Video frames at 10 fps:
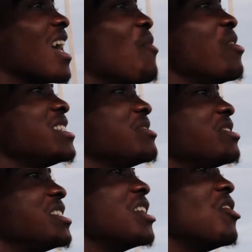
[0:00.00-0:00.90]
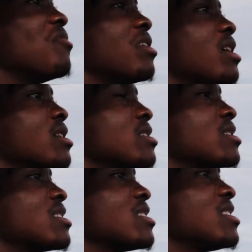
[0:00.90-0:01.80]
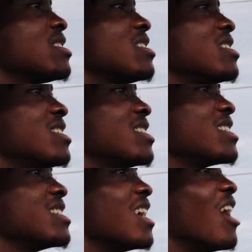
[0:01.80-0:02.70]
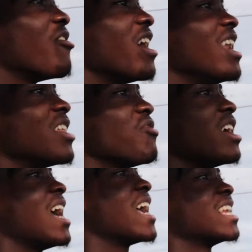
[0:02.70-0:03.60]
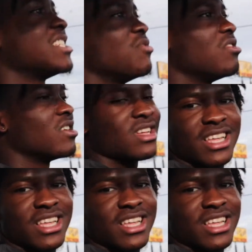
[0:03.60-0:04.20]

I wanna see where she going. A red, another red light gotta show up.